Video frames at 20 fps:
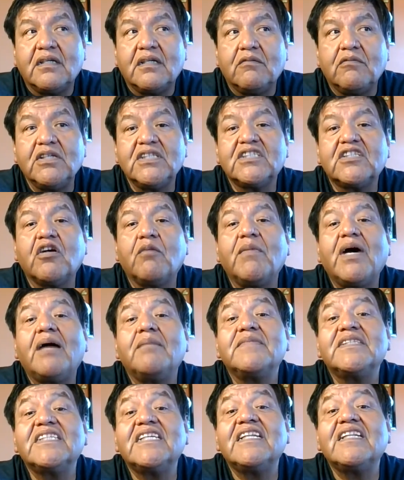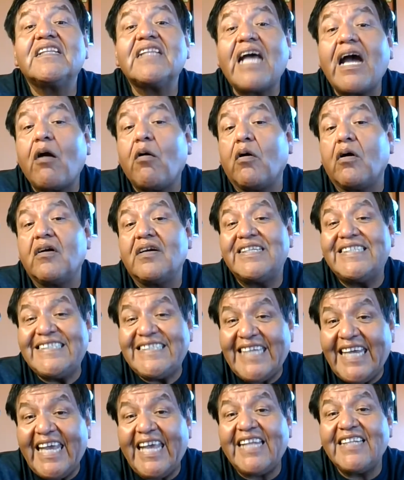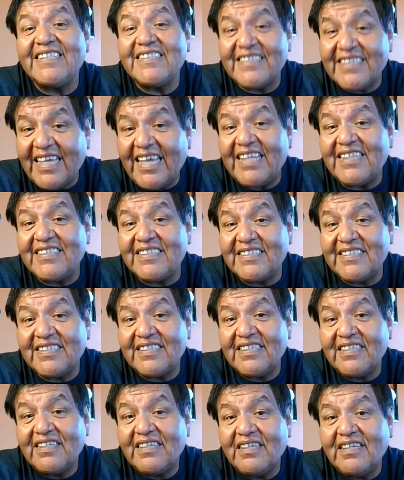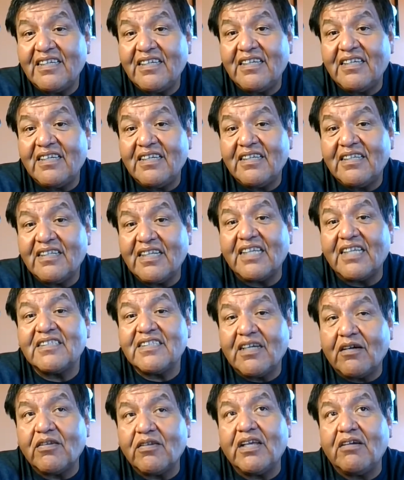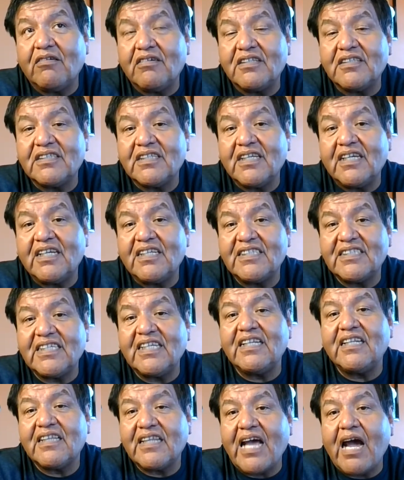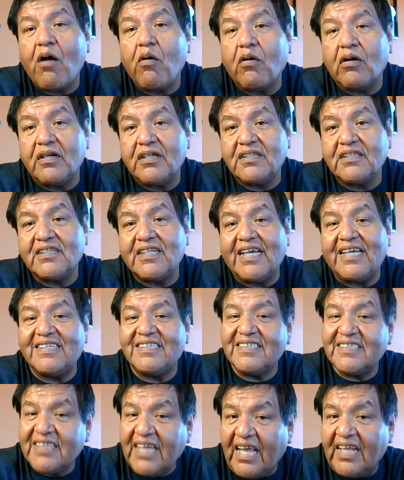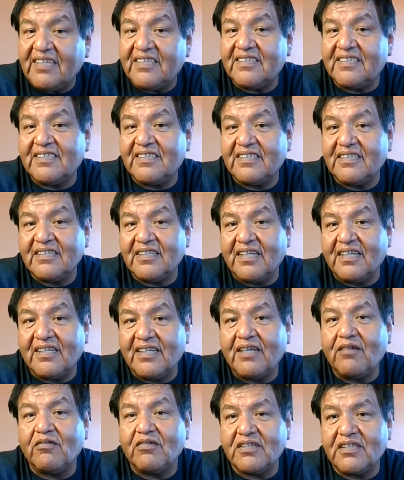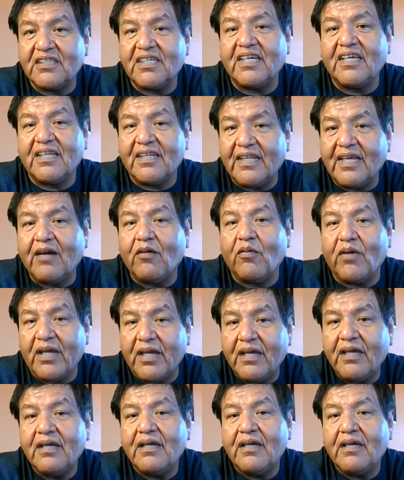Wustamam centavo, 10 cents. That's how they would say it. Centavo is that cents that they would say it that way.